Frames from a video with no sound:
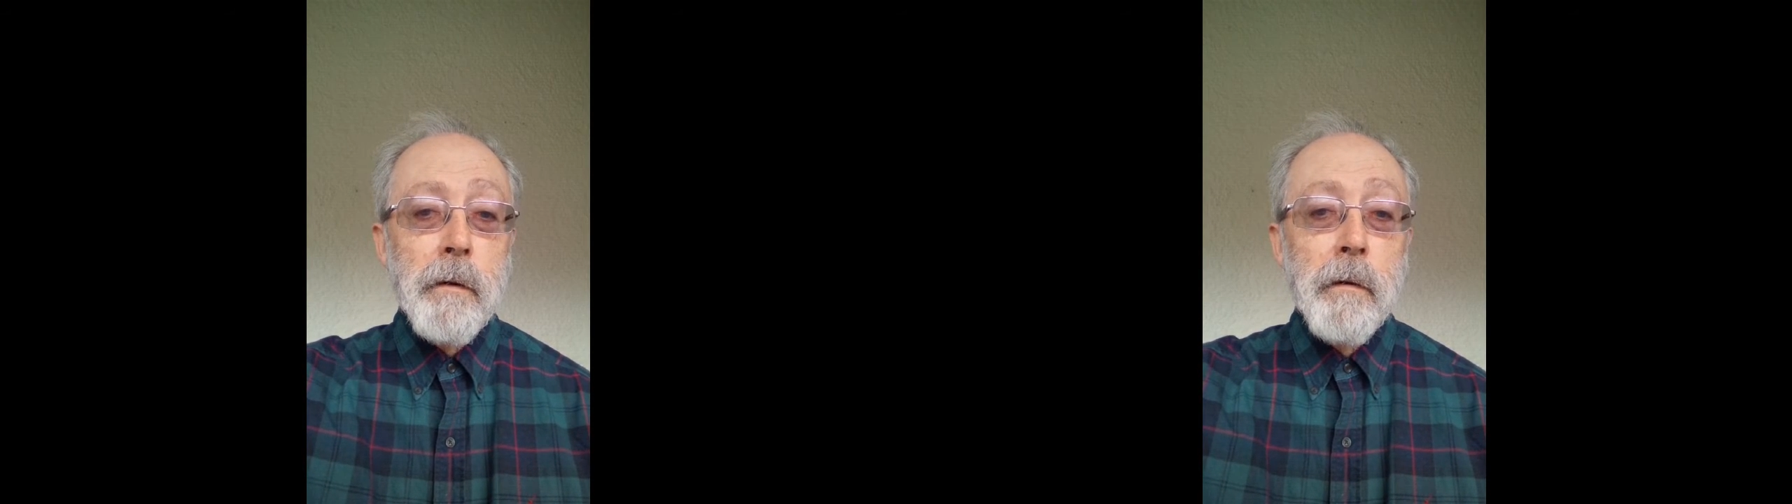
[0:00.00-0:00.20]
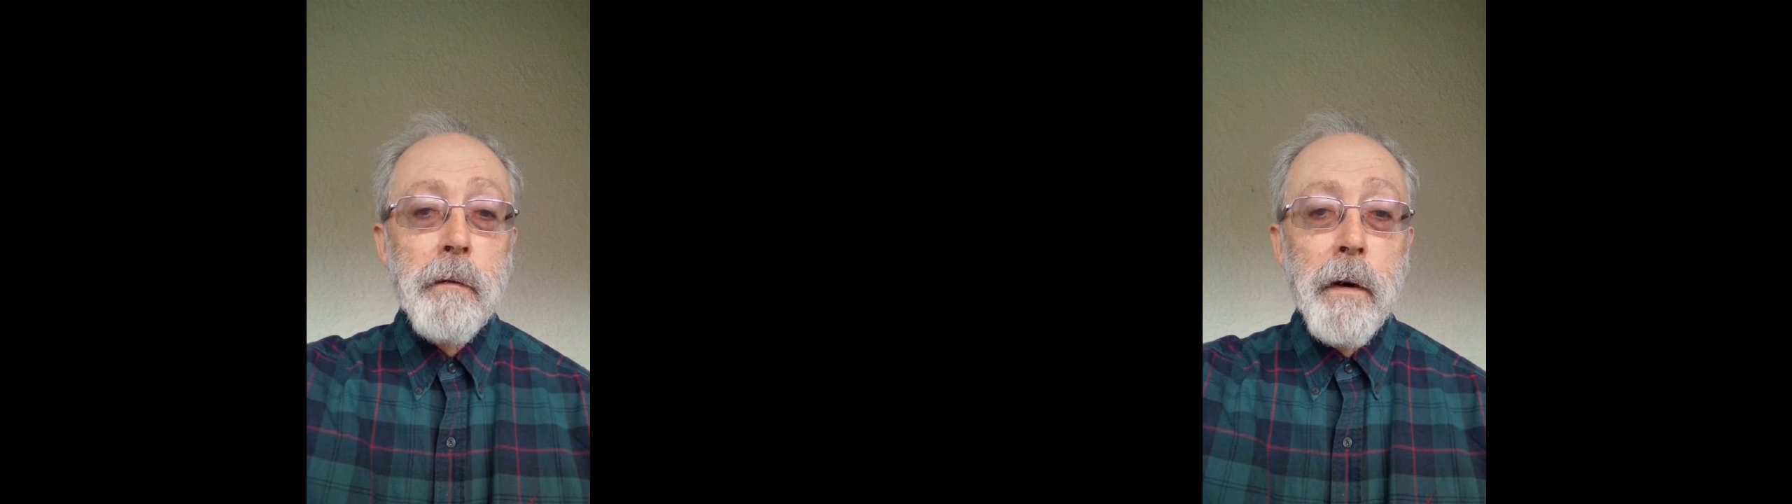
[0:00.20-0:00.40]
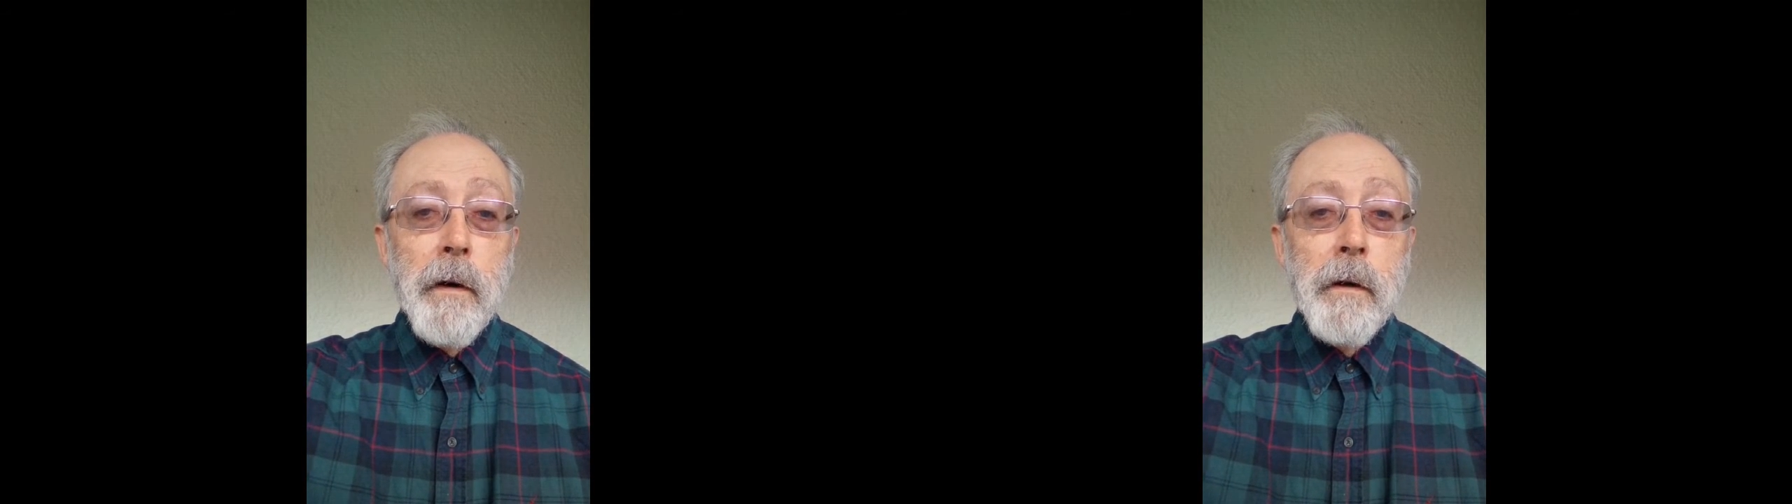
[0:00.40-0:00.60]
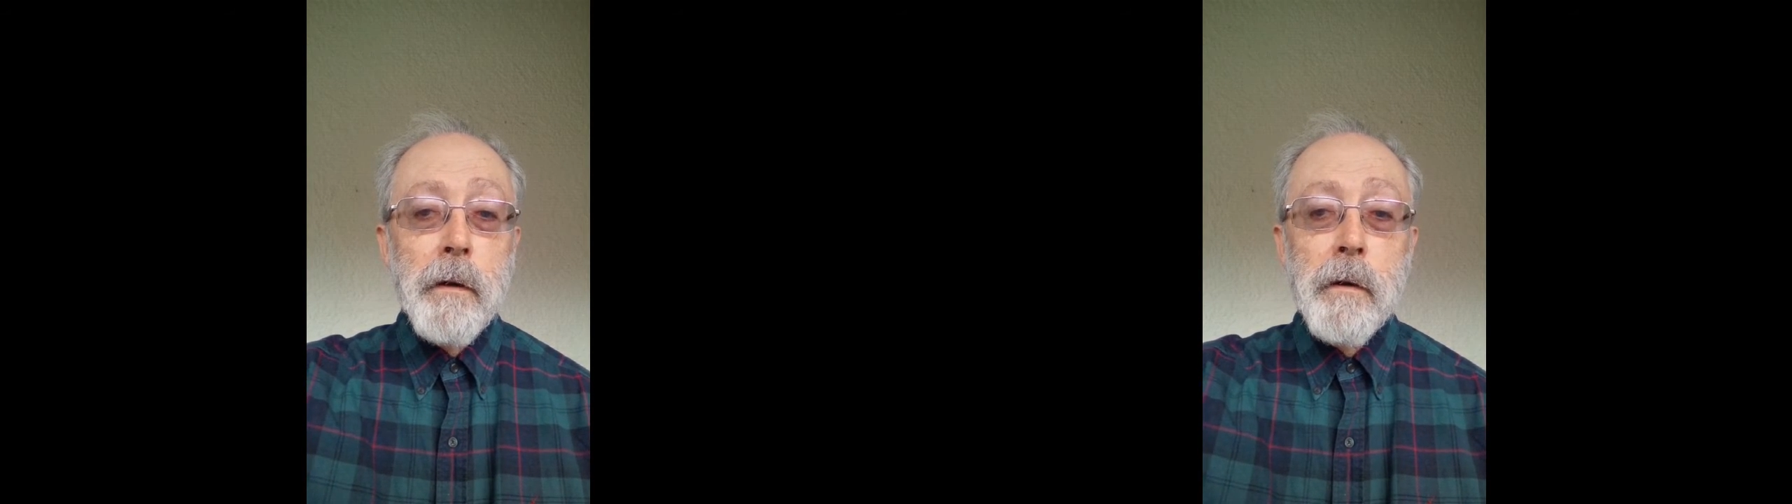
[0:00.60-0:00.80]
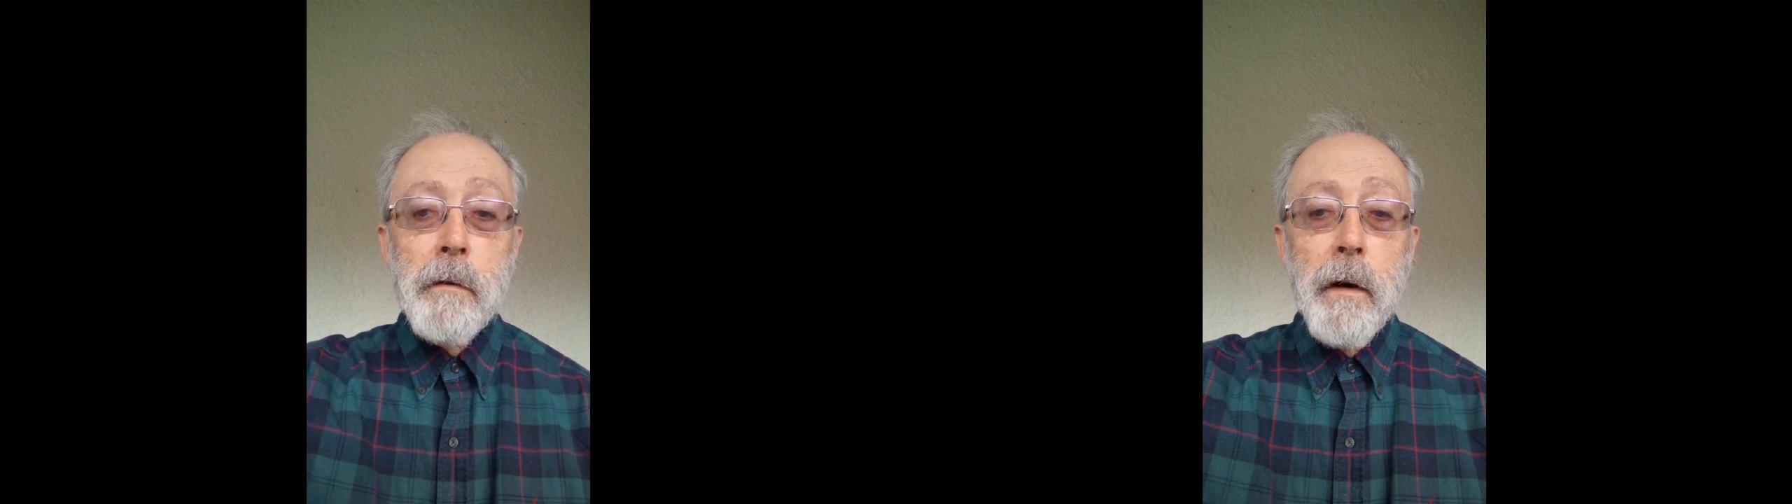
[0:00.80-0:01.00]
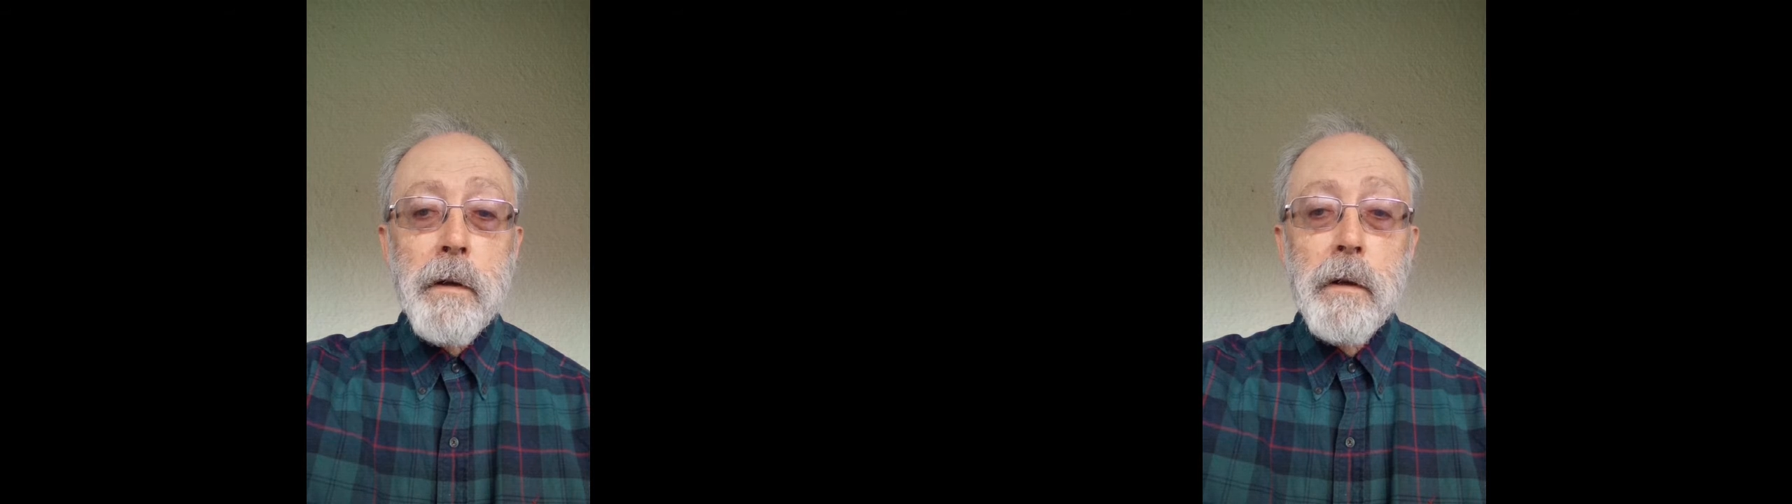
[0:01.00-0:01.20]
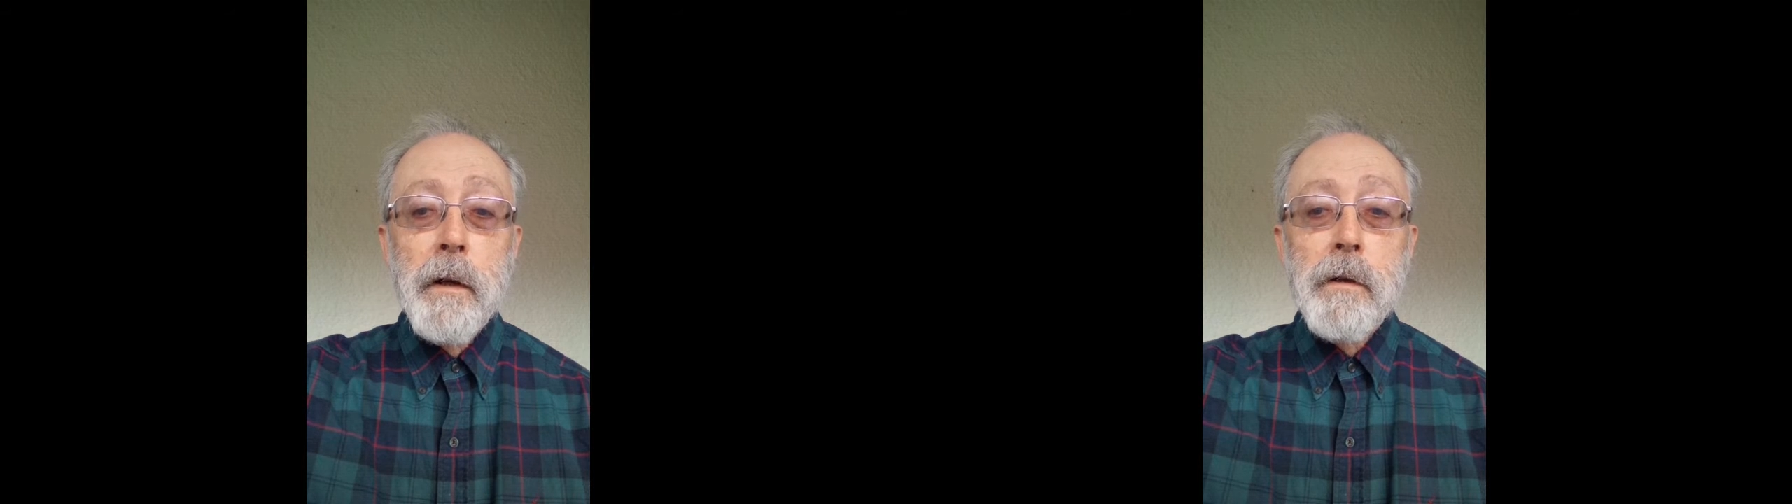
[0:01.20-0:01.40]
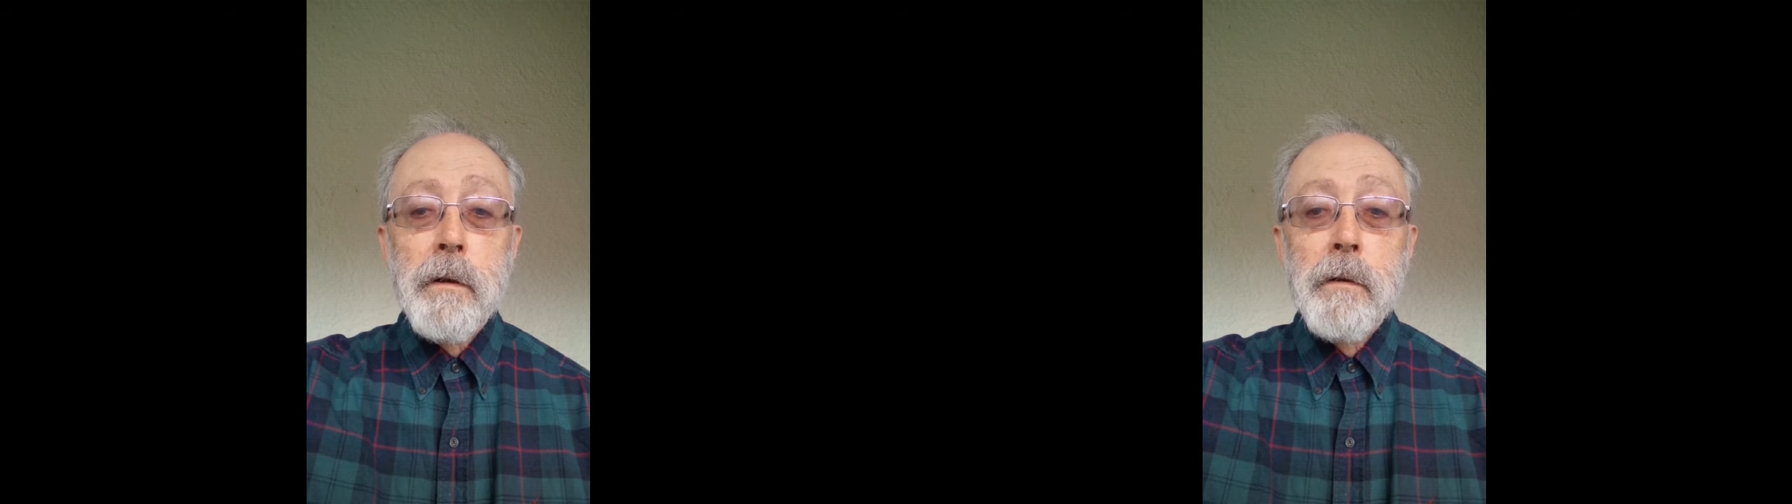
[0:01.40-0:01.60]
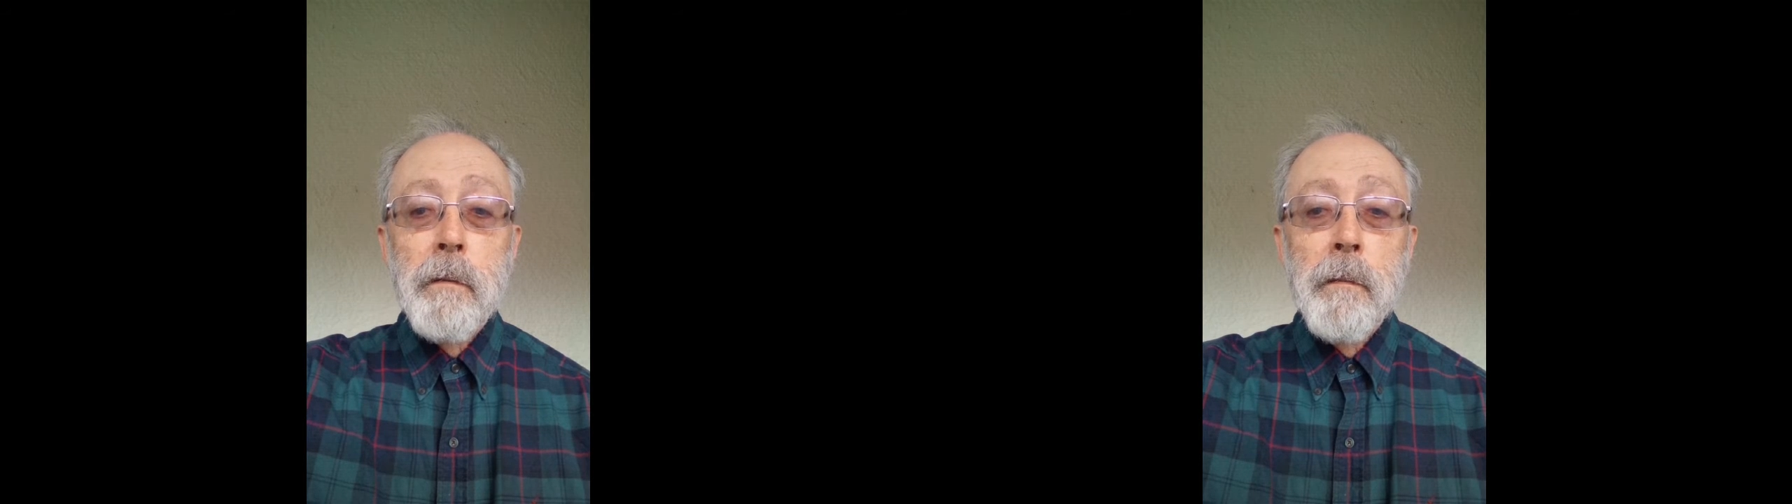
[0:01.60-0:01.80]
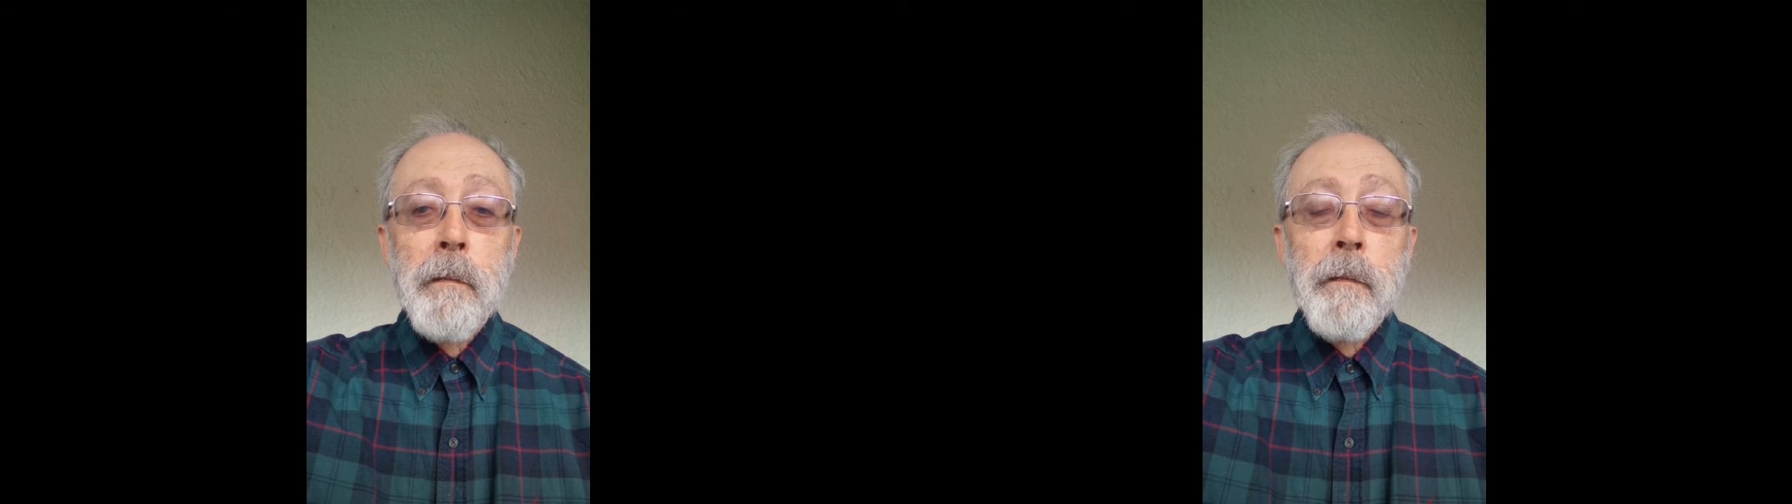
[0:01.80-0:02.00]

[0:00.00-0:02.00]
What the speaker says: so very good, congratulations.